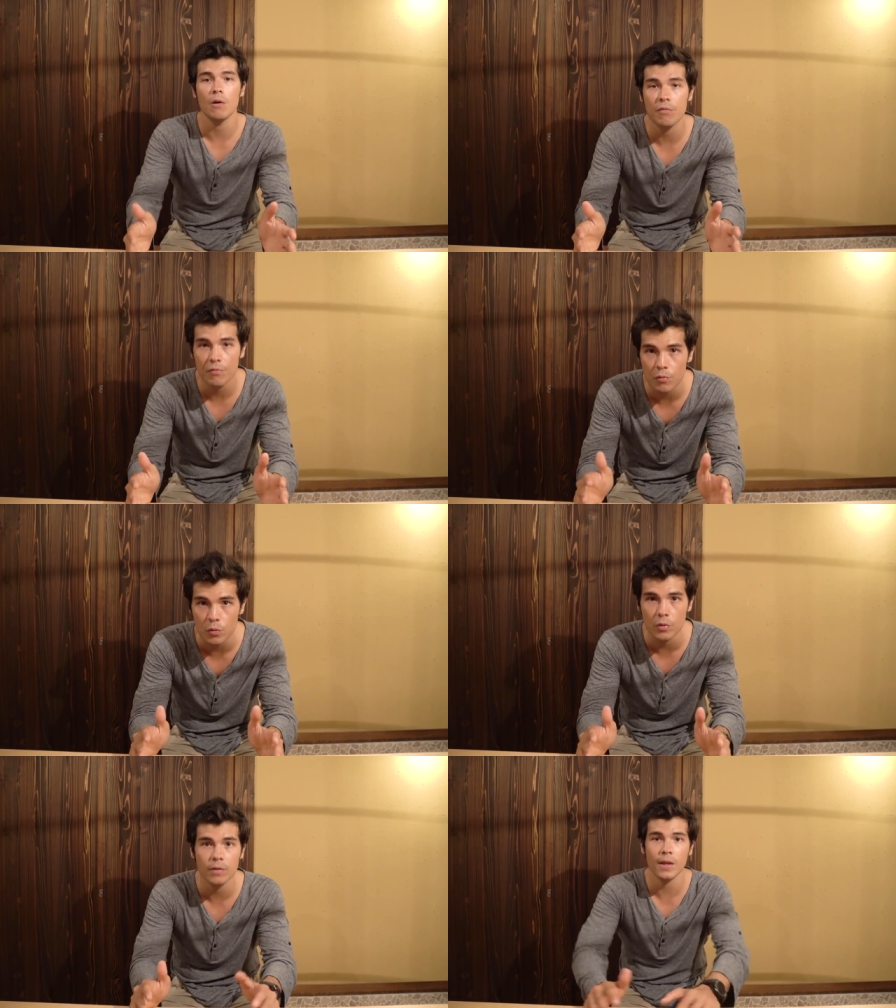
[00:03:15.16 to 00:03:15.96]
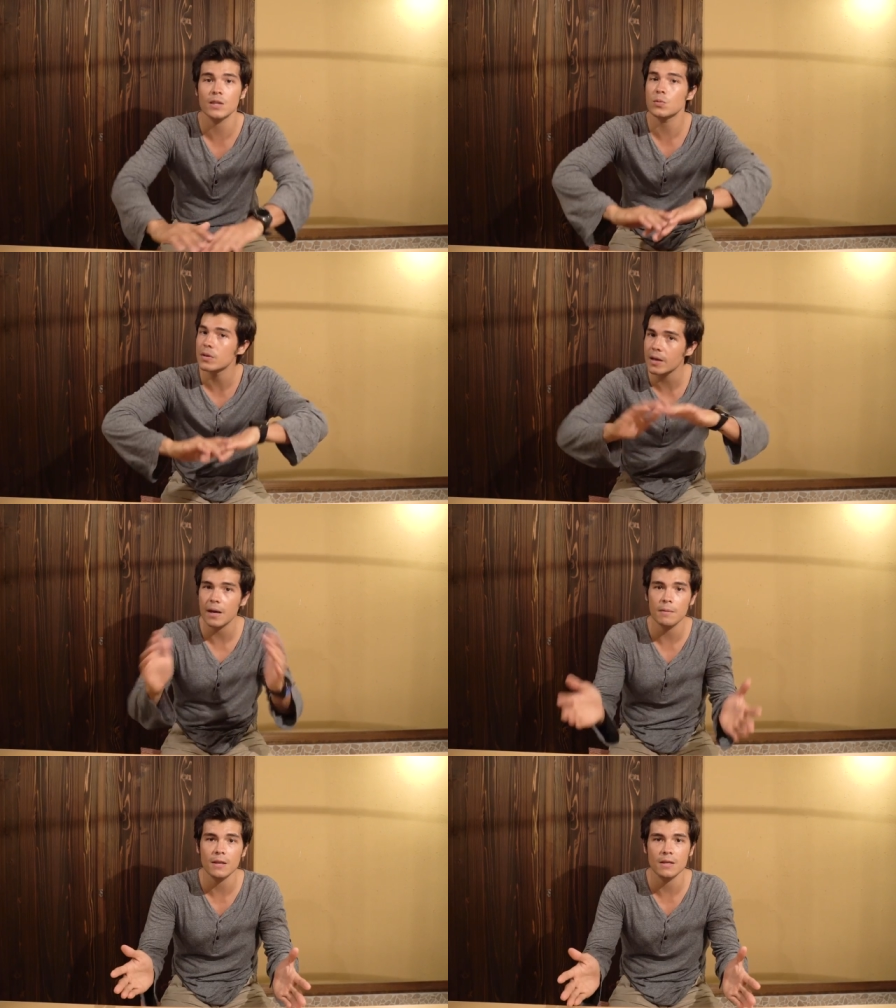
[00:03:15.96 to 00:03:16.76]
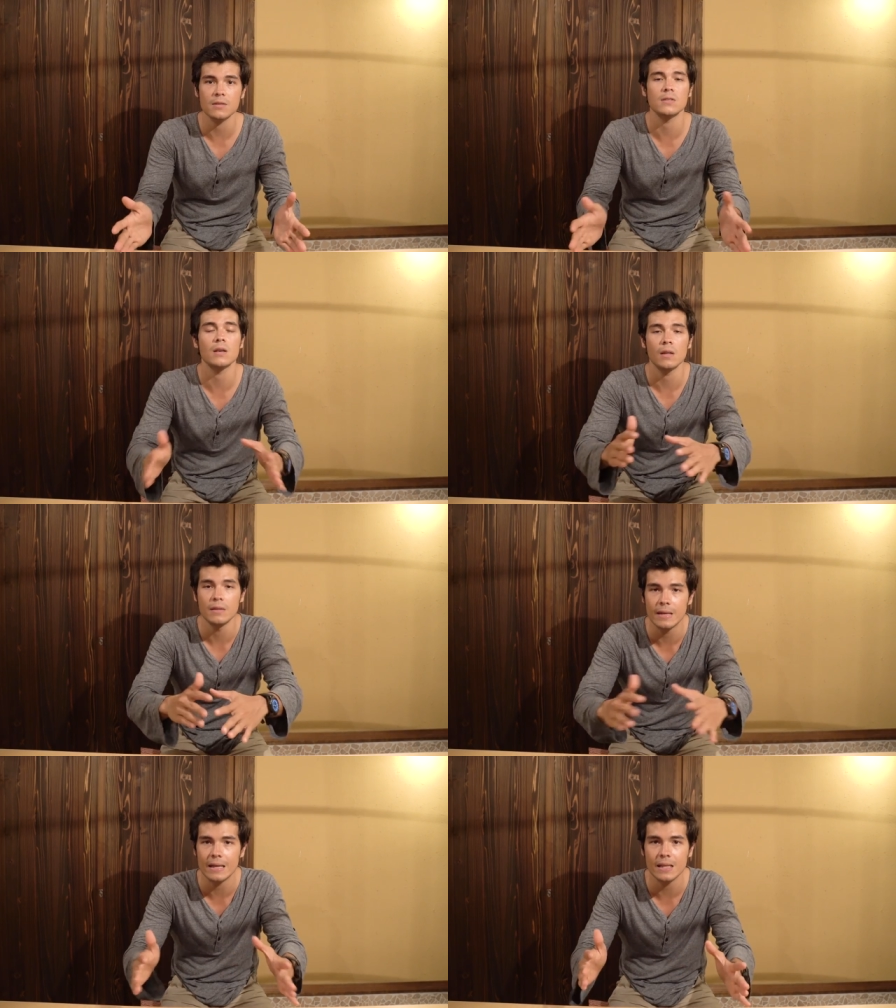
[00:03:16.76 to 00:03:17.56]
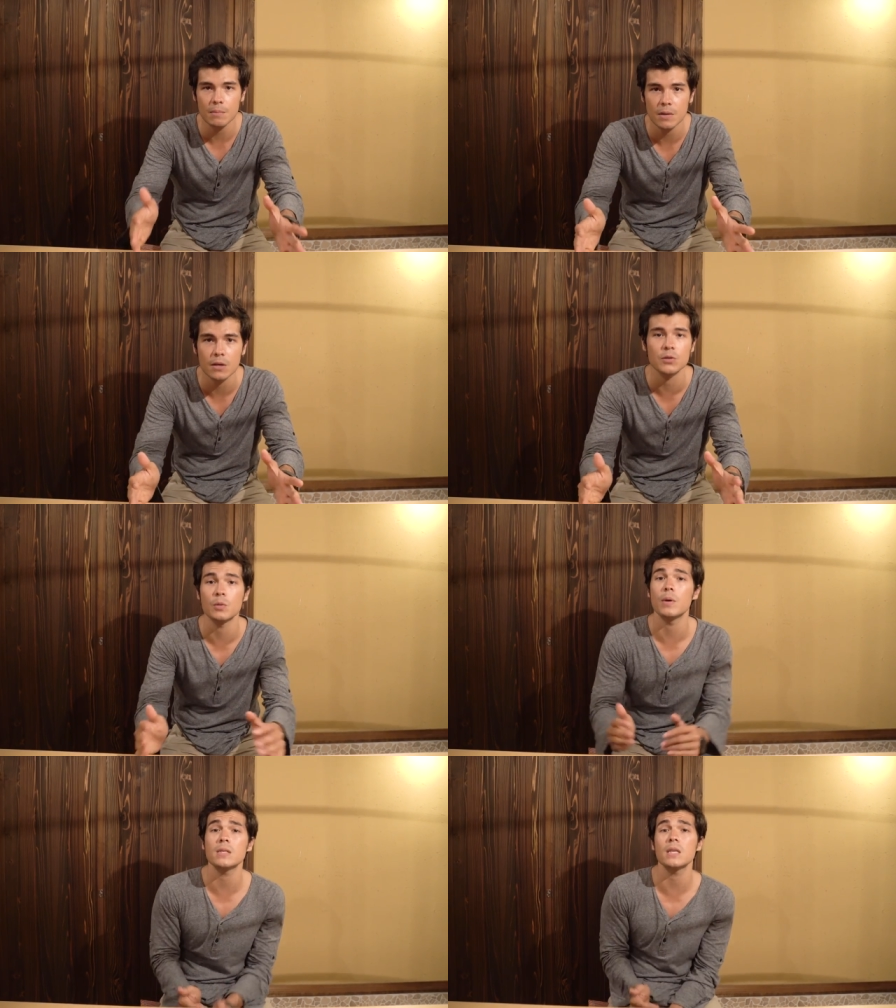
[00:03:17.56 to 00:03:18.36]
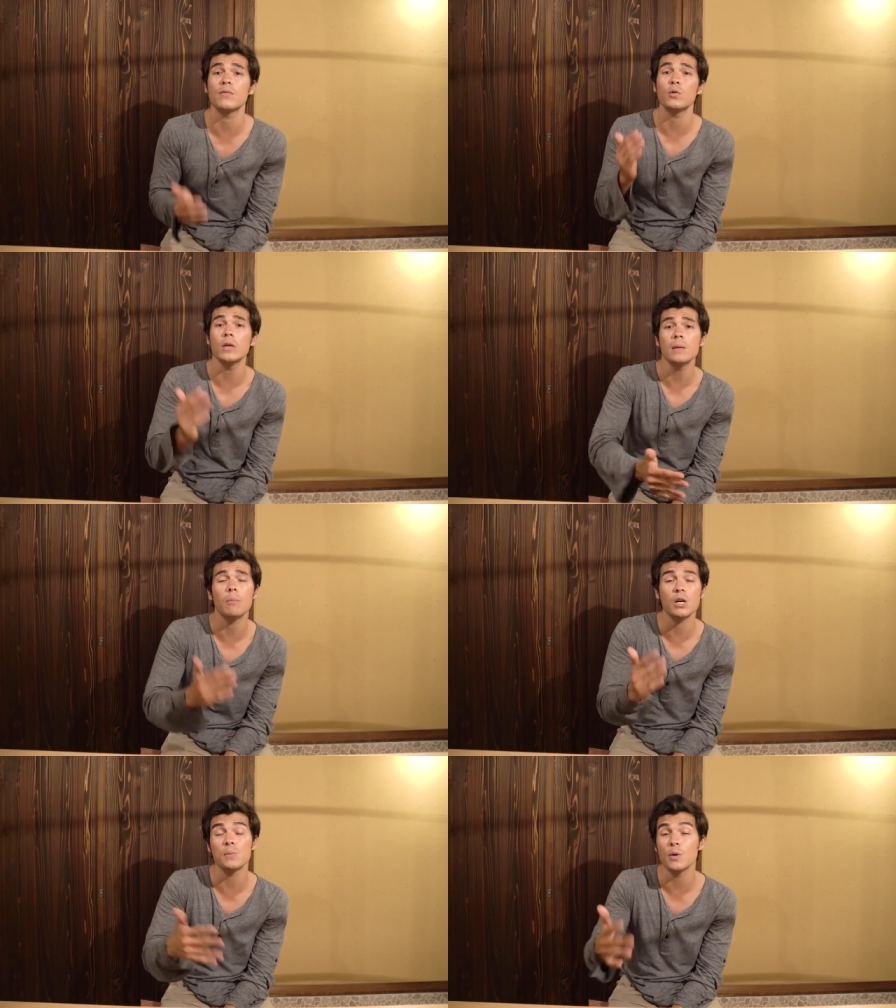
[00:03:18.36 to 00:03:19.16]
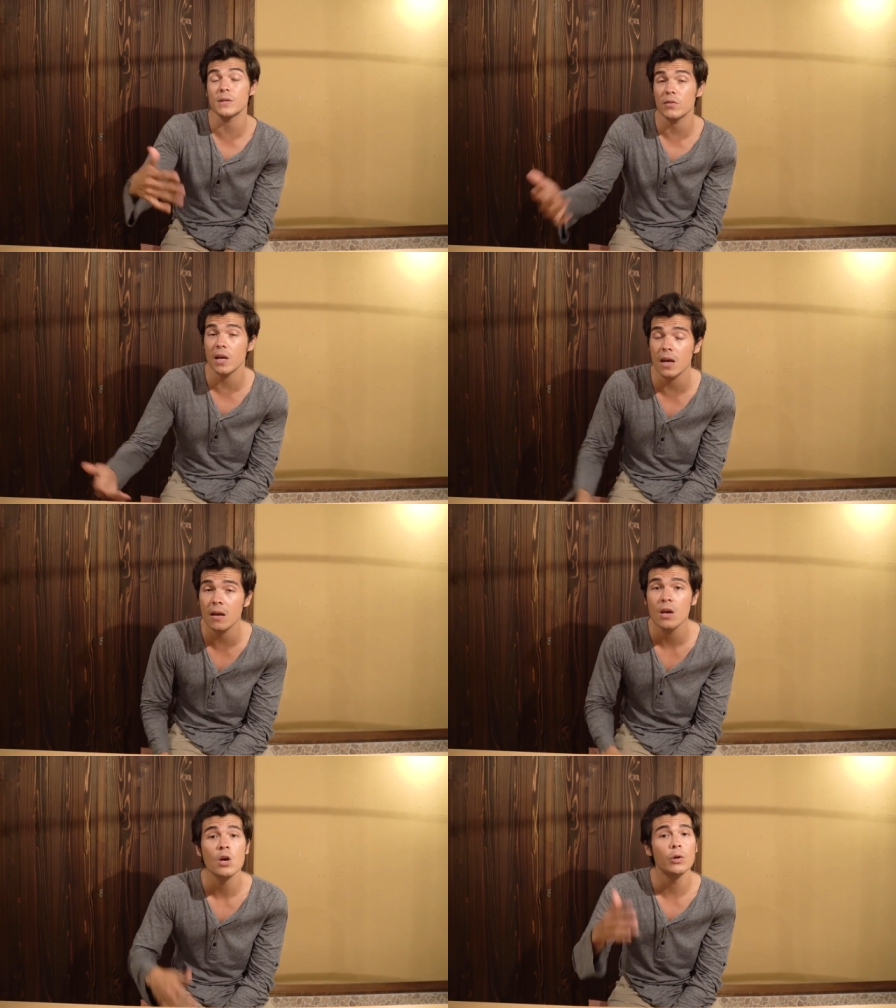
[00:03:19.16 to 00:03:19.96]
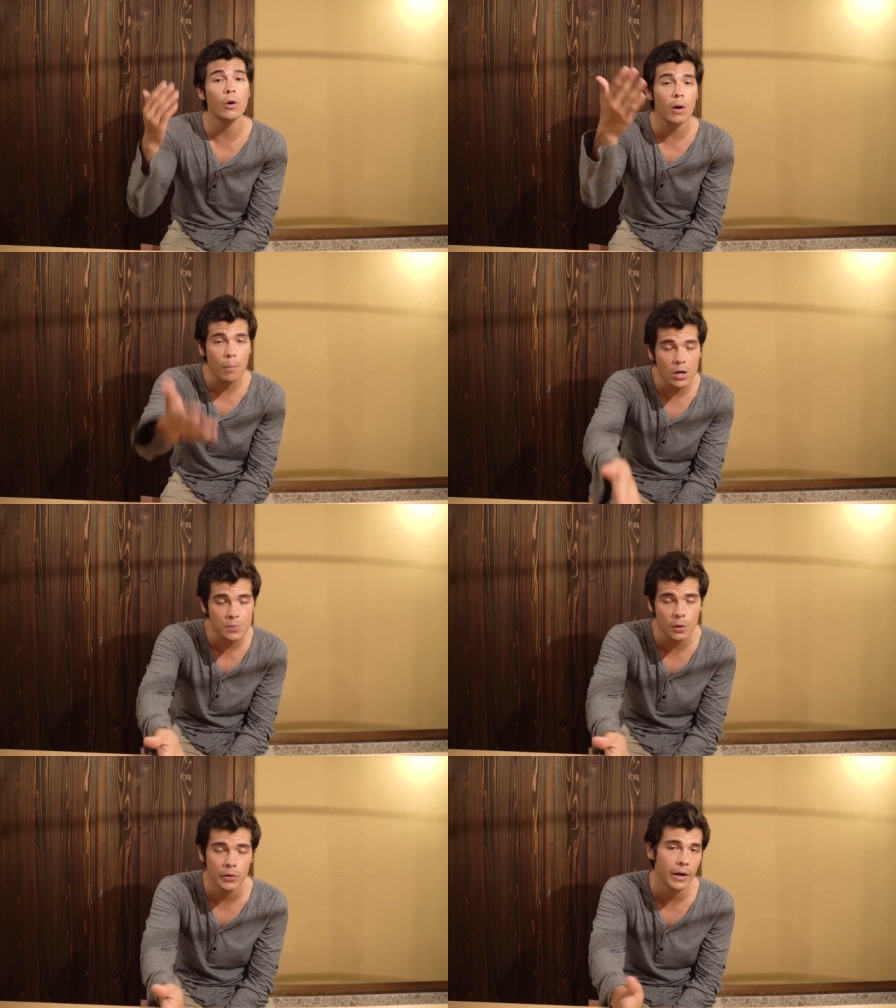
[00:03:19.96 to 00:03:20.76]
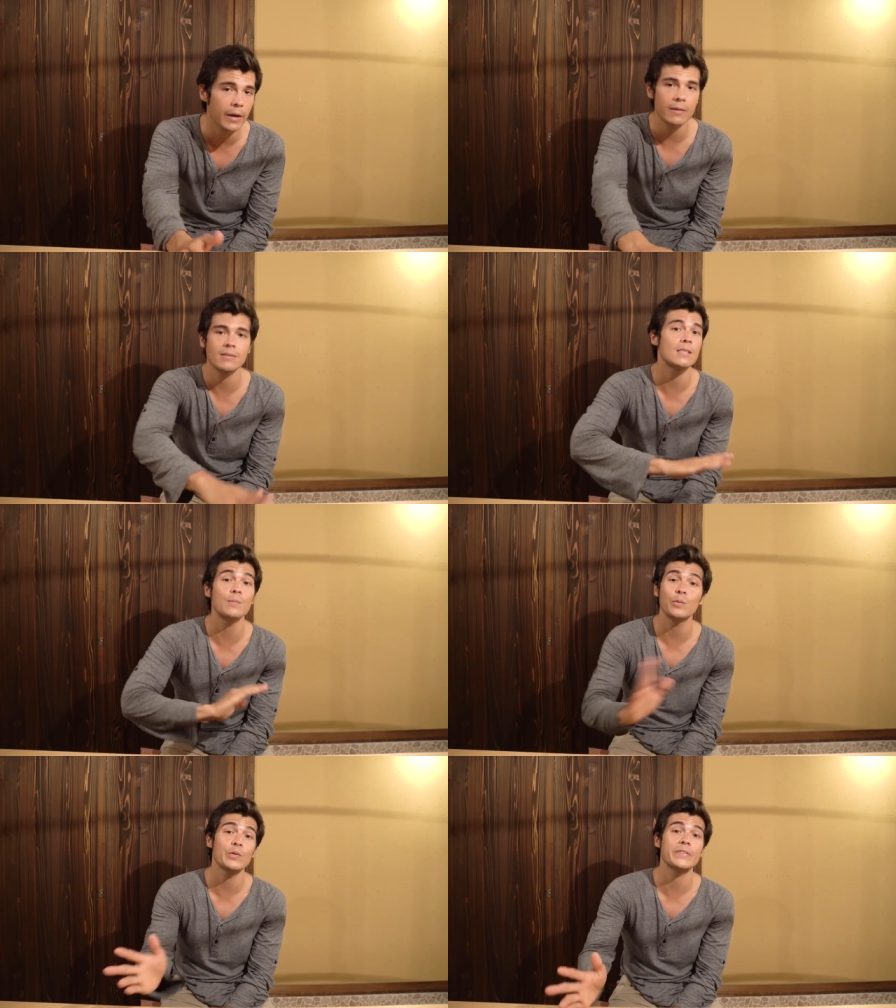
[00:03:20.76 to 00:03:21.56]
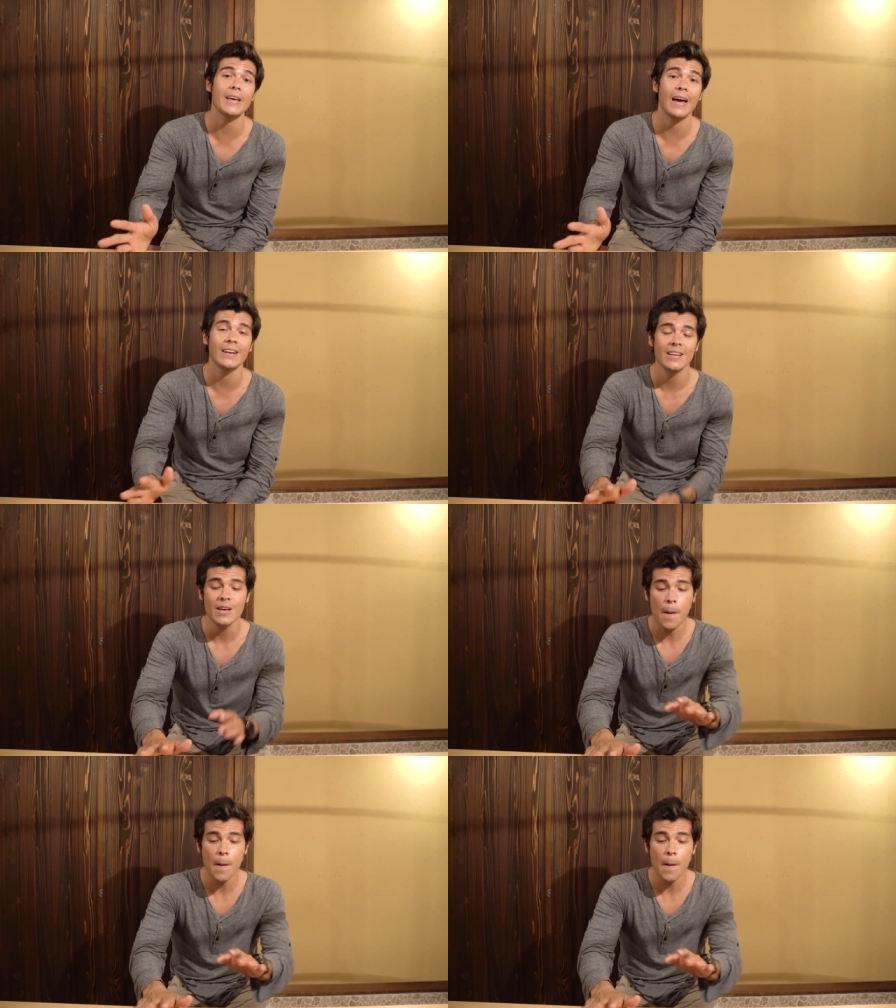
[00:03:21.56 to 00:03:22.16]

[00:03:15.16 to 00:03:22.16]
of food. That's what a diet is daily meal. So basically if you eat marshmallows every day, you're on a marshmallow diet, simple as that.